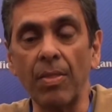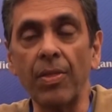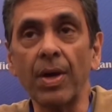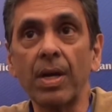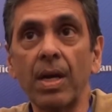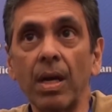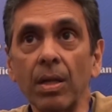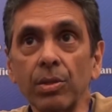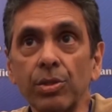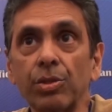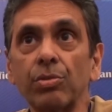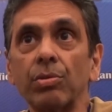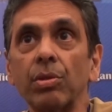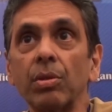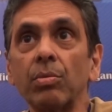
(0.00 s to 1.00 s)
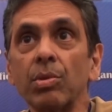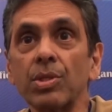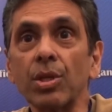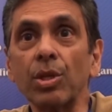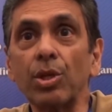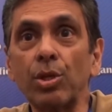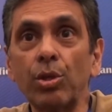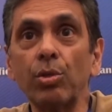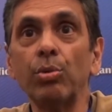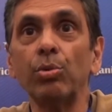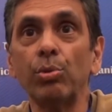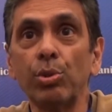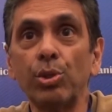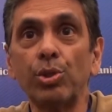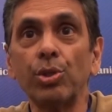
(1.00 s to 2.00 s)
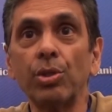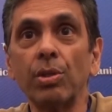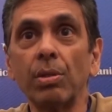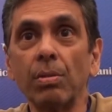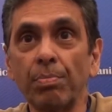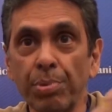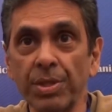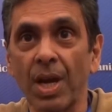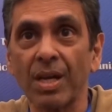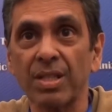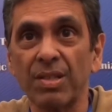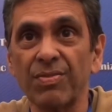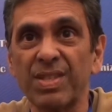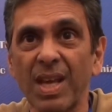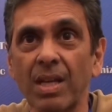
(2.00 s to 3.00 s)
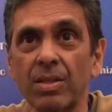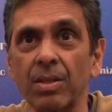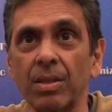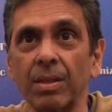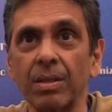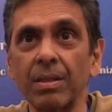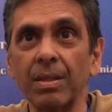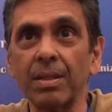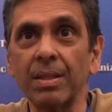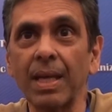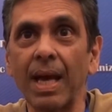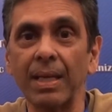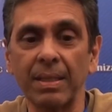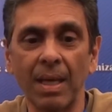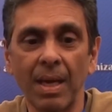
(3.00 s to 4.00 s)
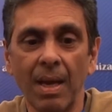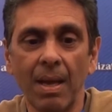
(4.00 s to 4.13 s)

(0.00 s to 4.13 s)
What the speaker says: the cultural was a huge productive sector, that